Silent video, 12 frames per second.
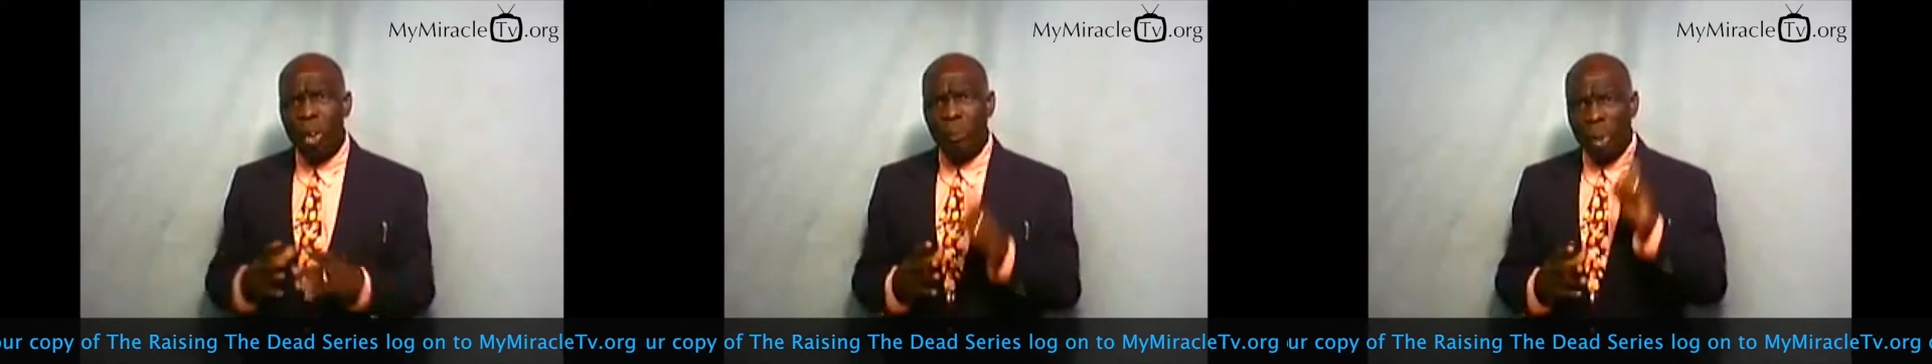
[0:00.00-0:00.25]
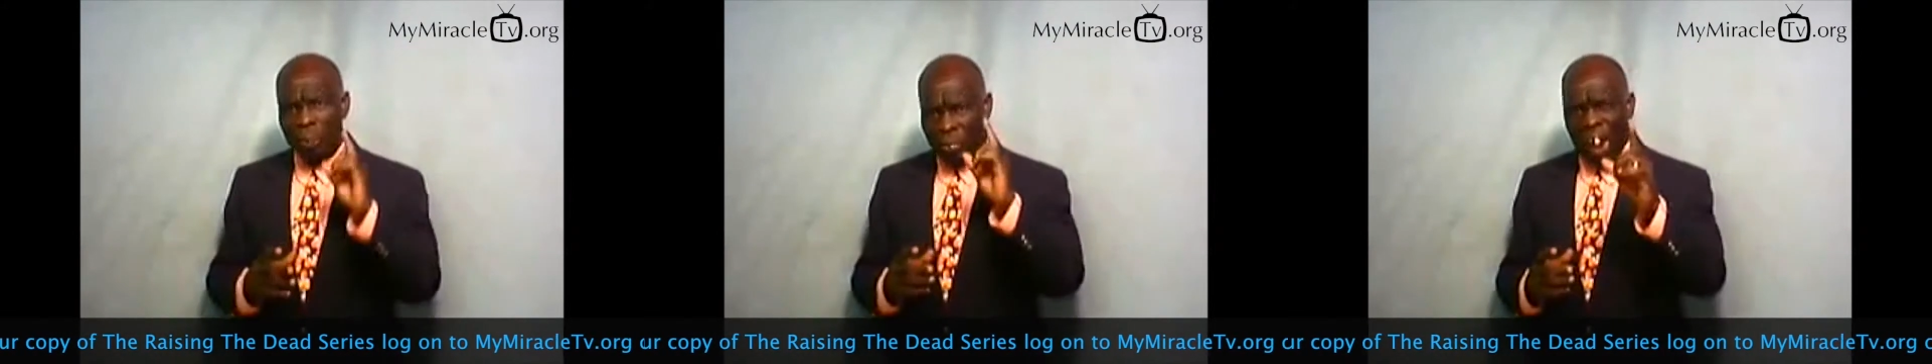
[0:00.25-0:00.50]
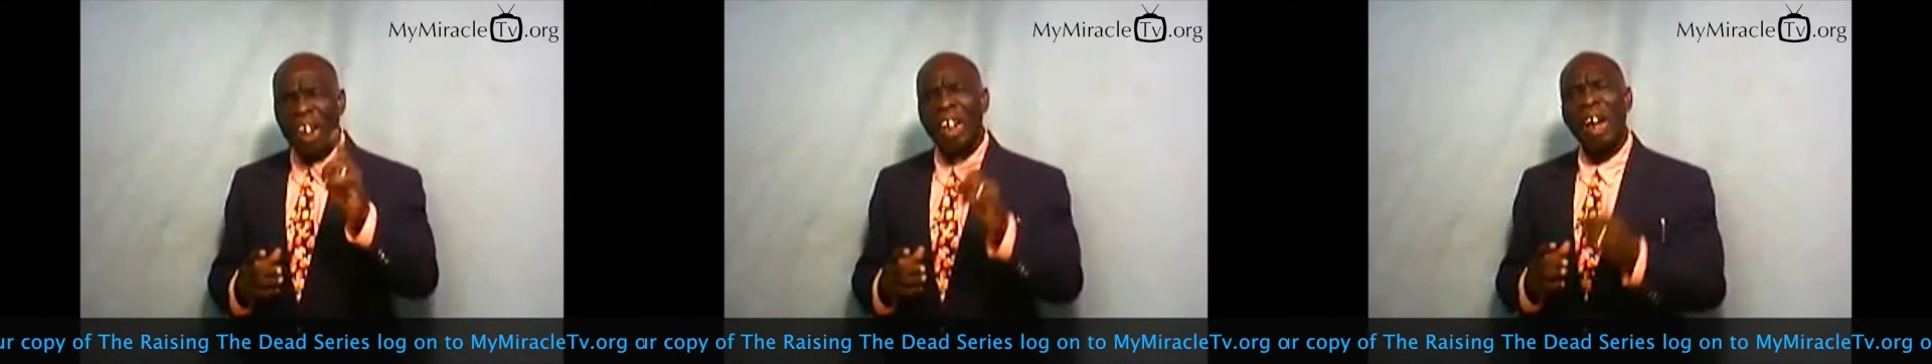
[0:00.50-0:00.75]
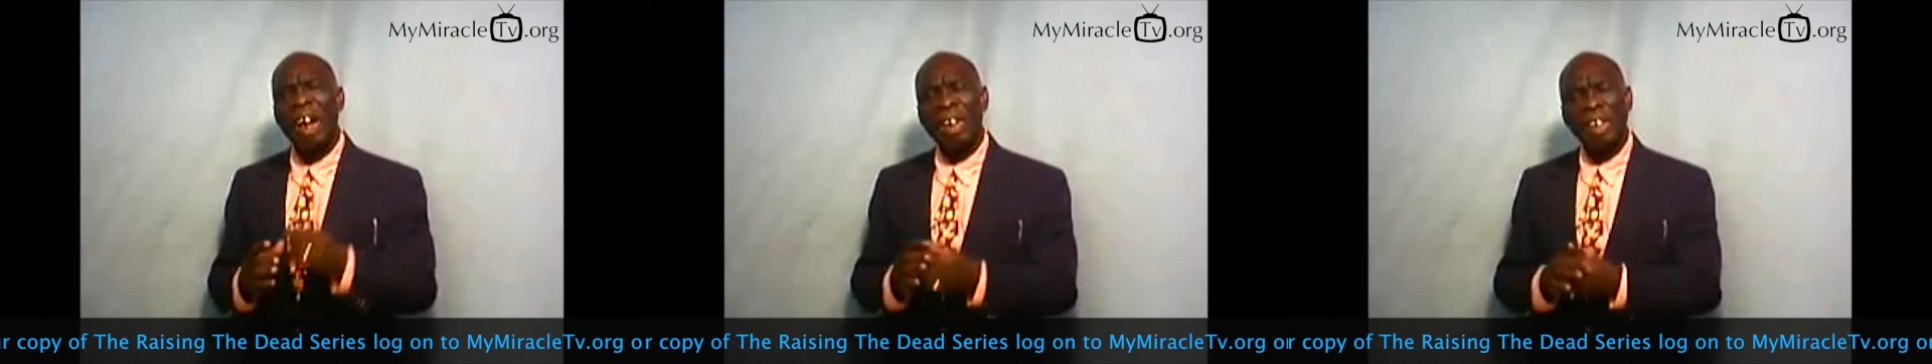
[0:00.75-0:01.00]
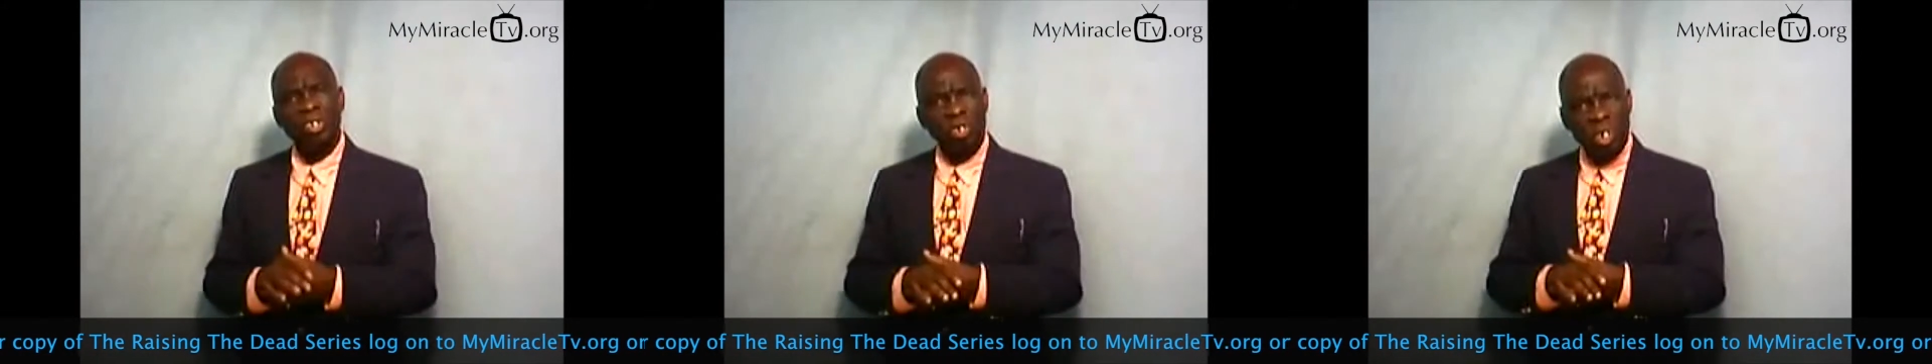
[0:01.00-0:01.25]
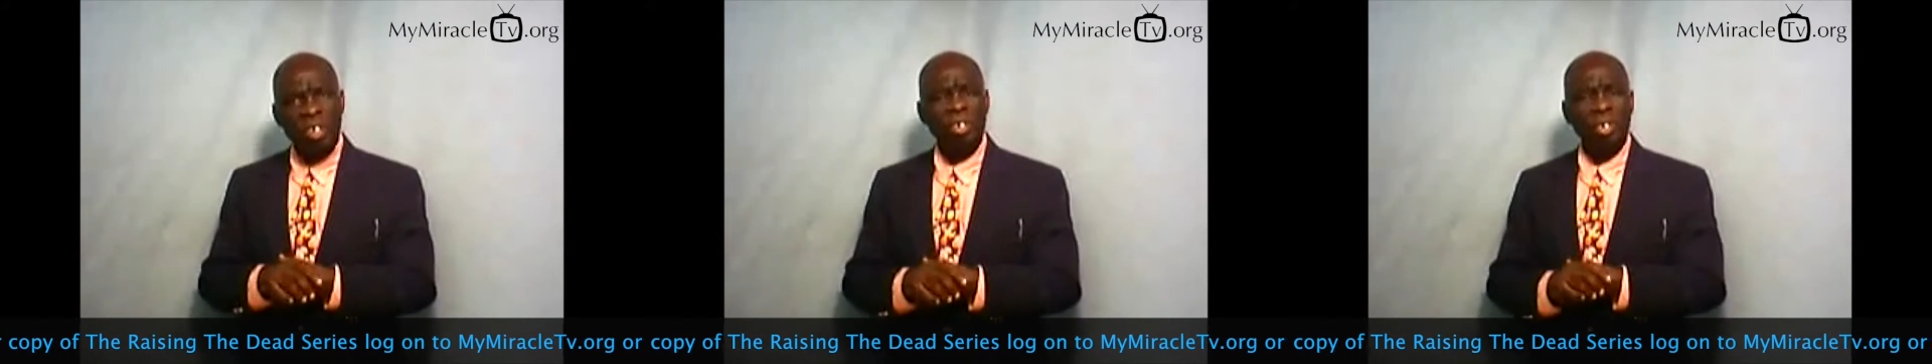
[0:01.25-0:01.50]
But thank God that
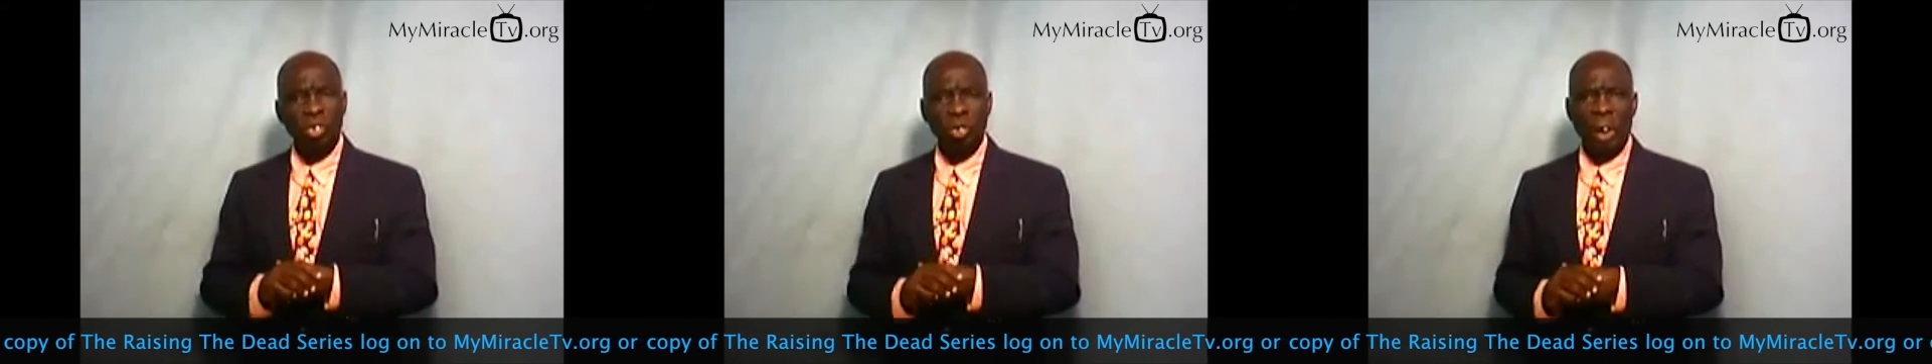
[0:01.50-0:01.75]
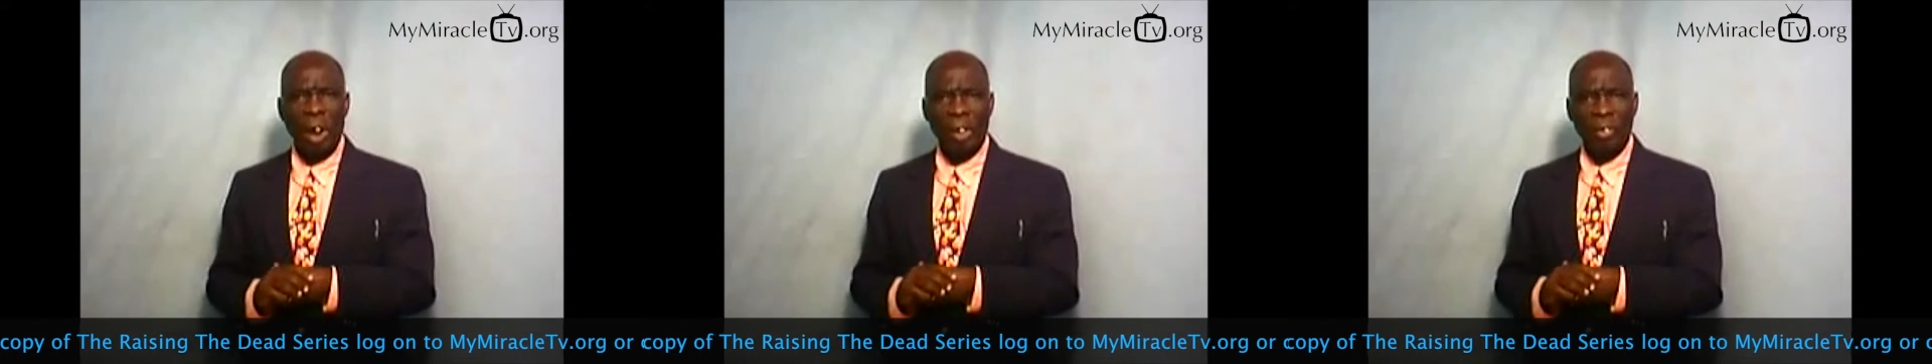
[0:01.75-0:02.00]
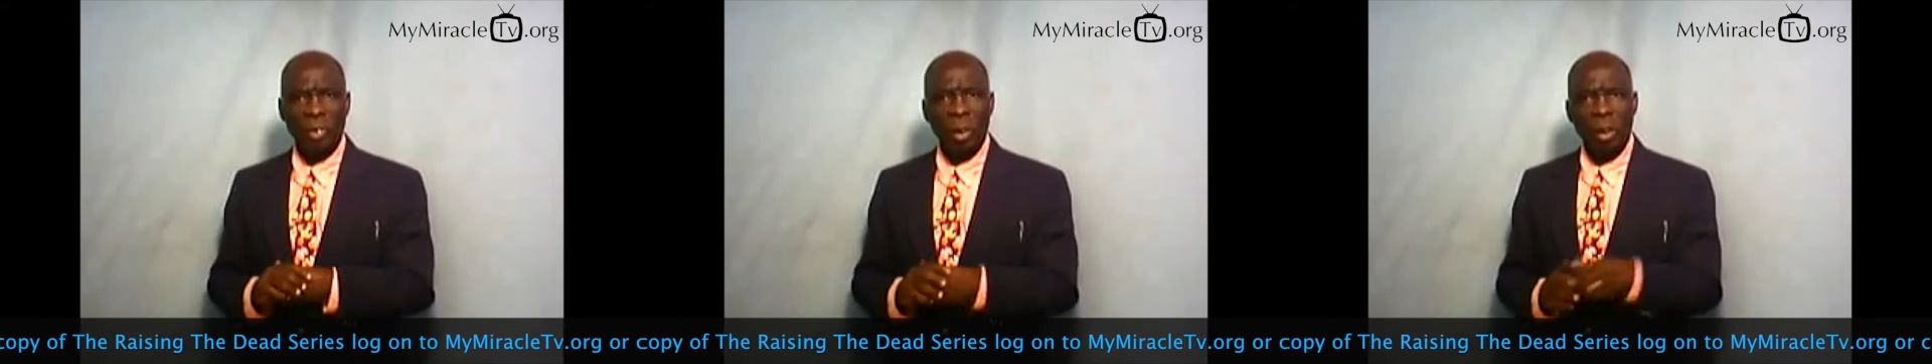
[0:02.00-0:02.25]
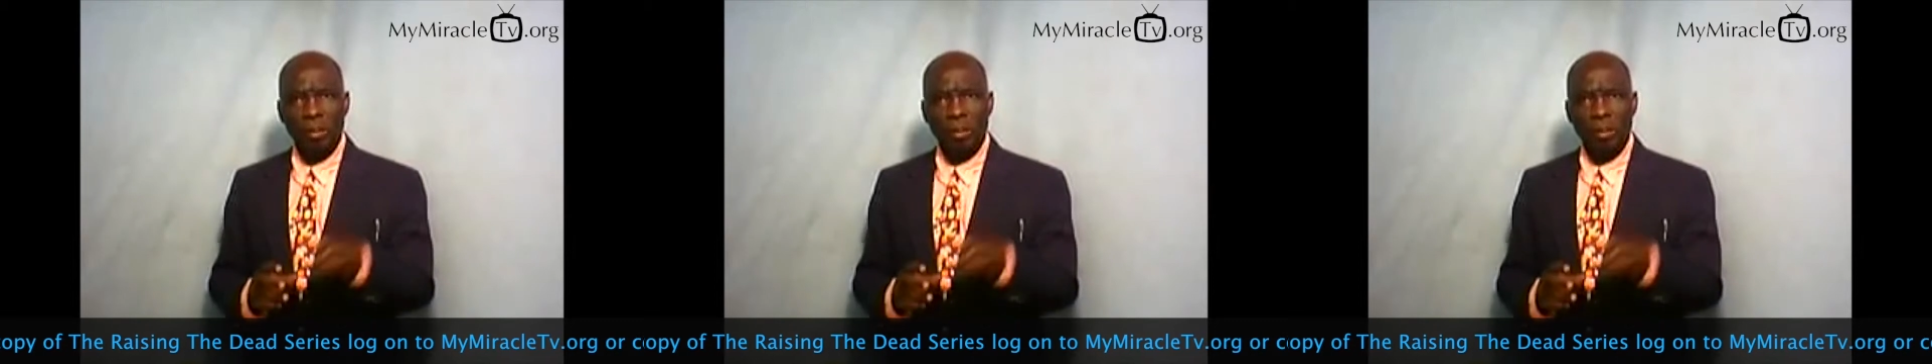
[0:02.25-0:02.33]
Jesus Christ,